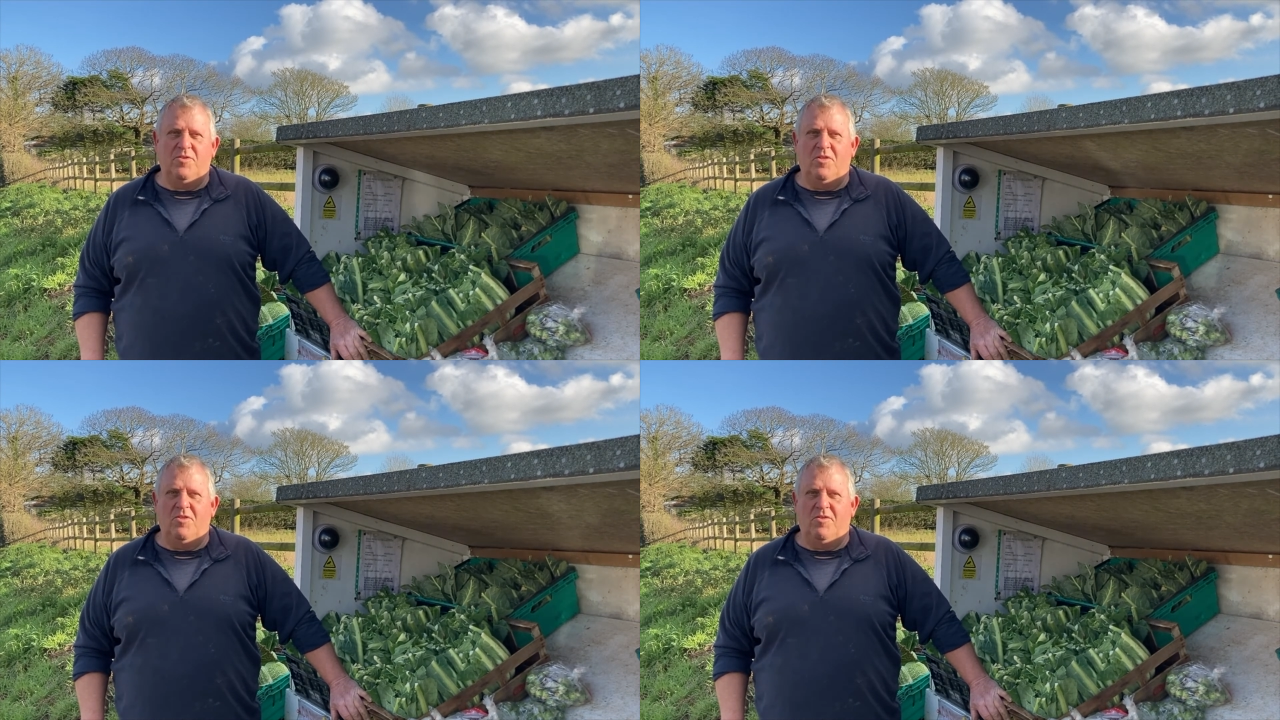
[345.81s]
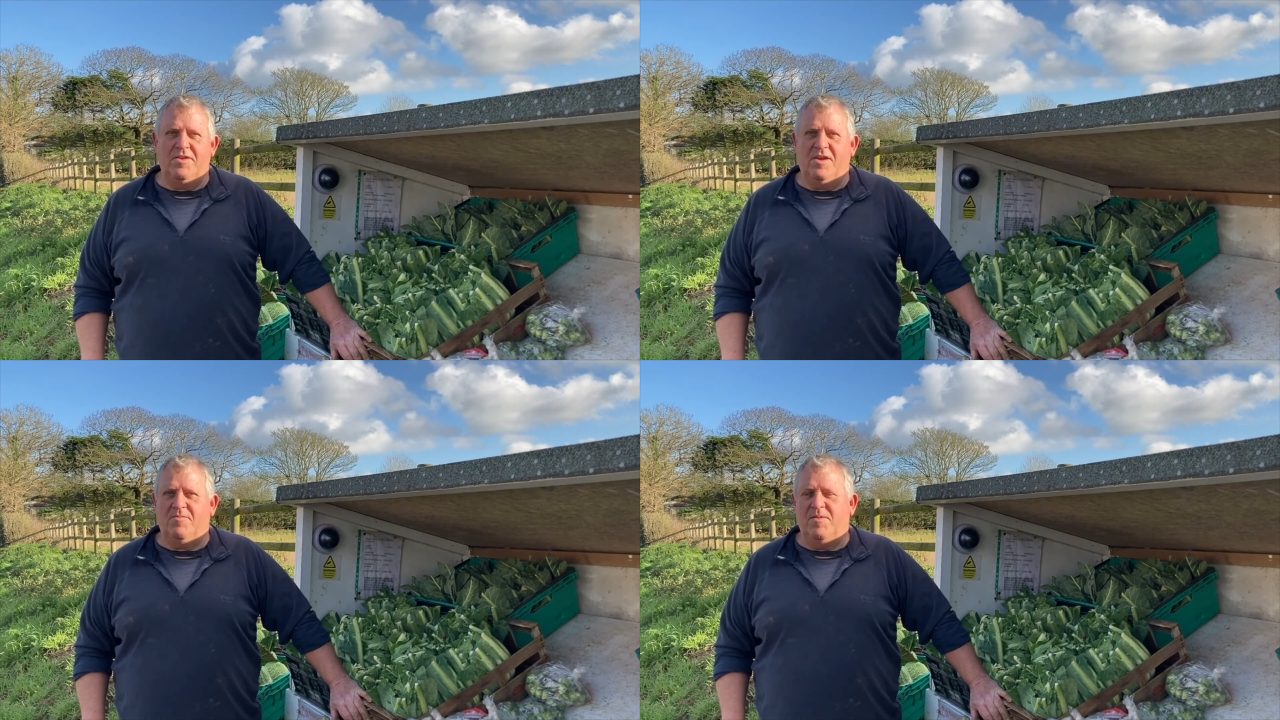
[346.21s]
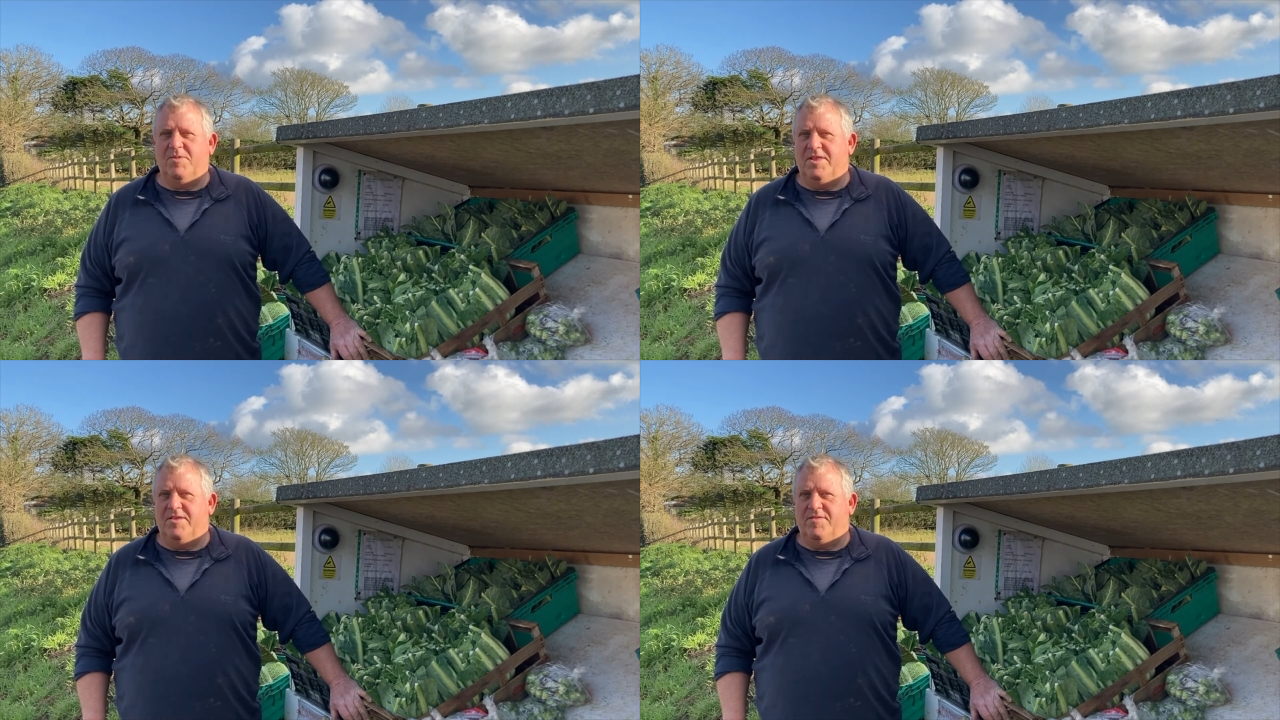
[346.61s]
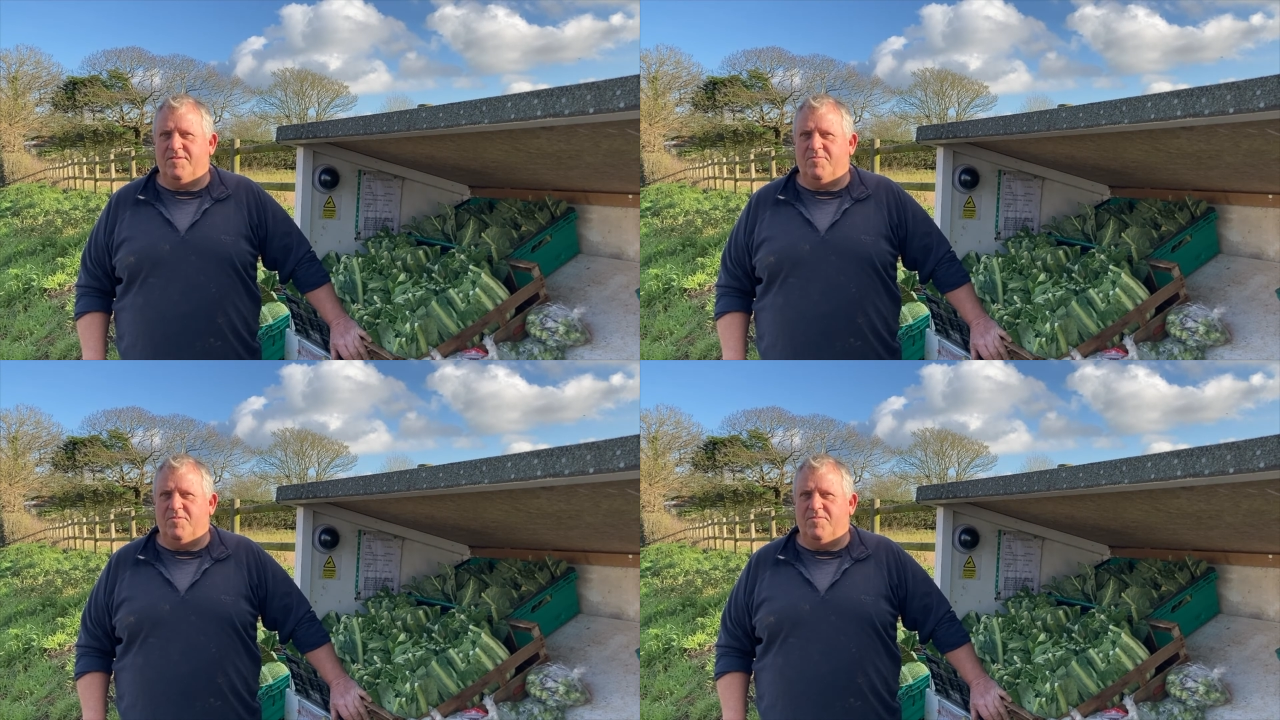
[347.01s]
not a lot of young people in it. It's
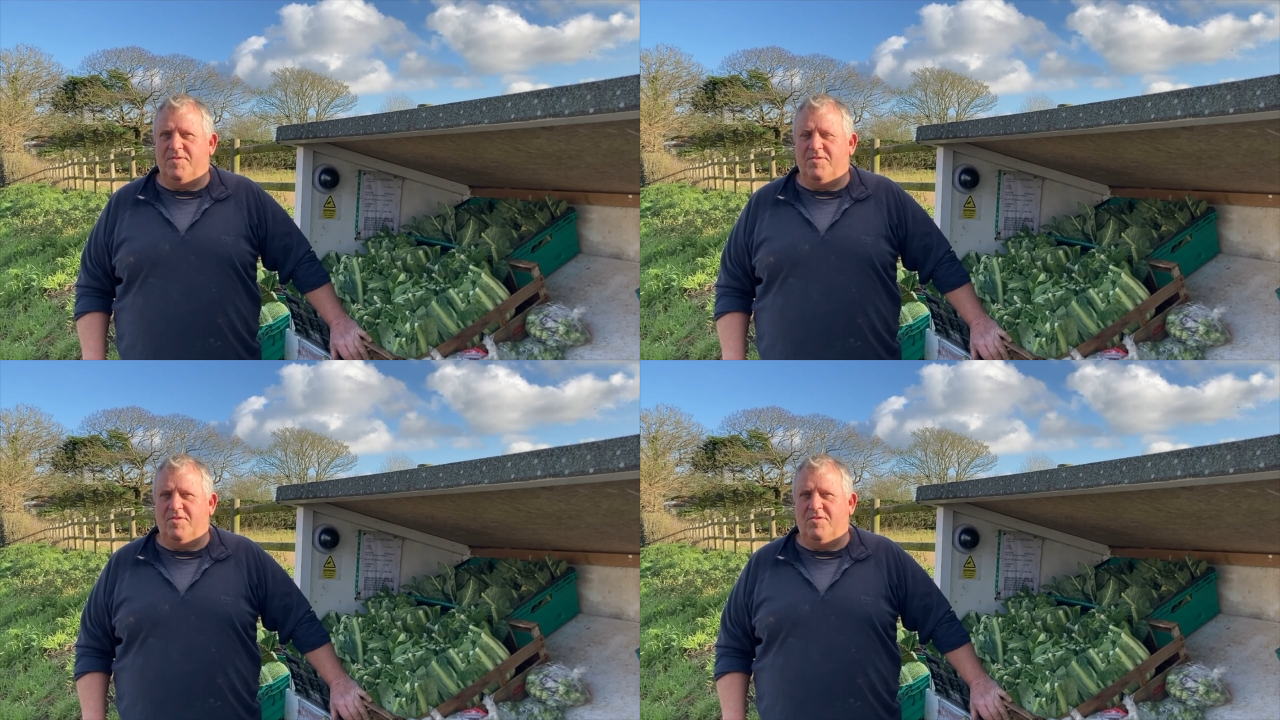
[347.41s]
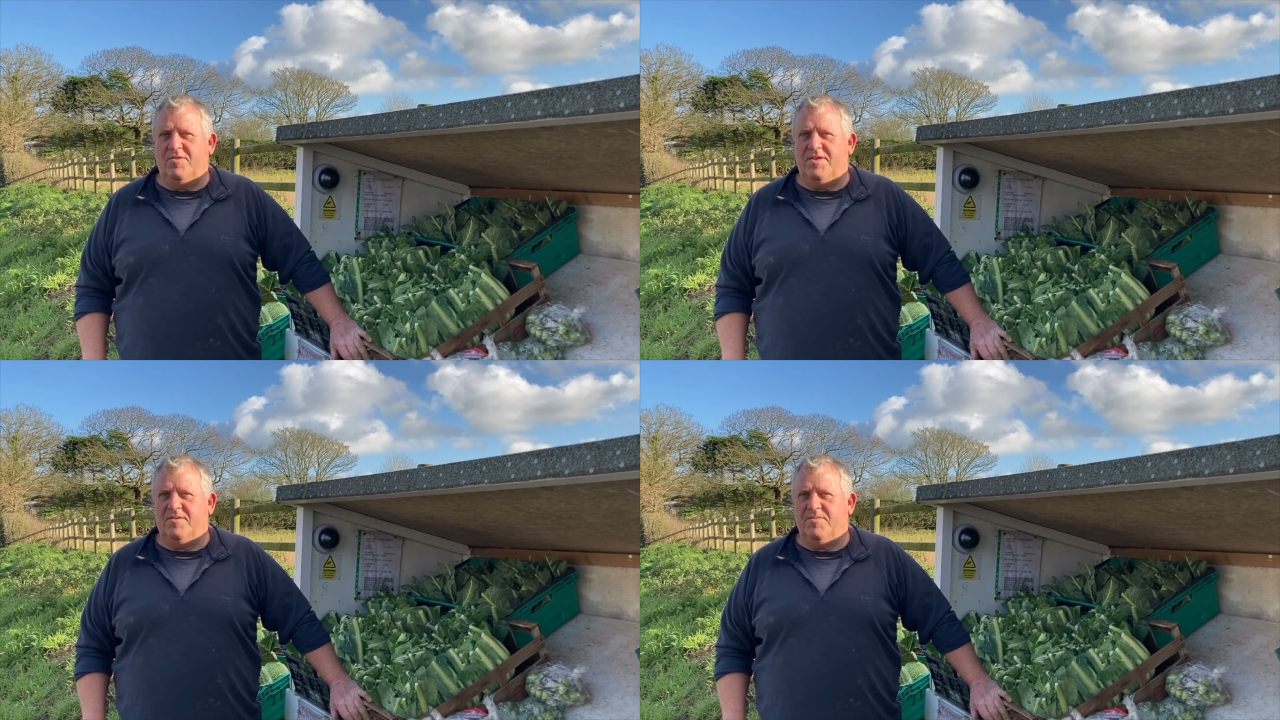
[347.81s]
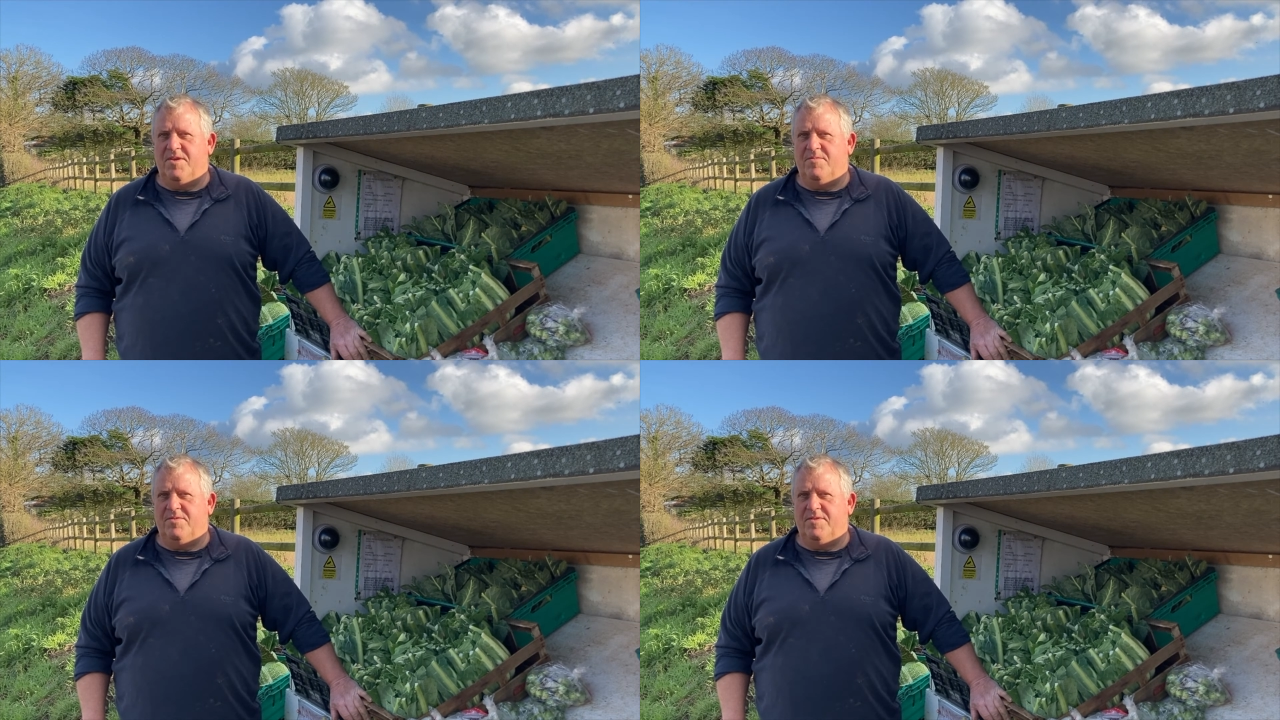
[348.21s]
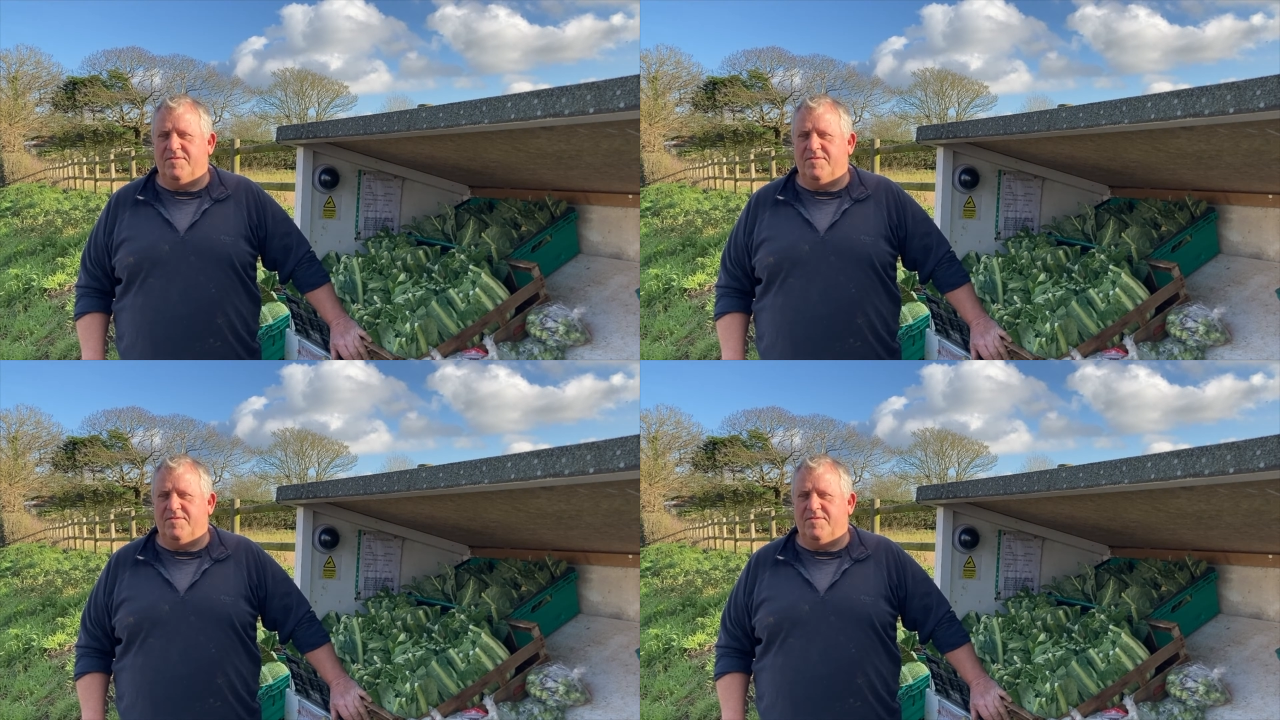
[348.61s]
a problem. There's not a lot of young people.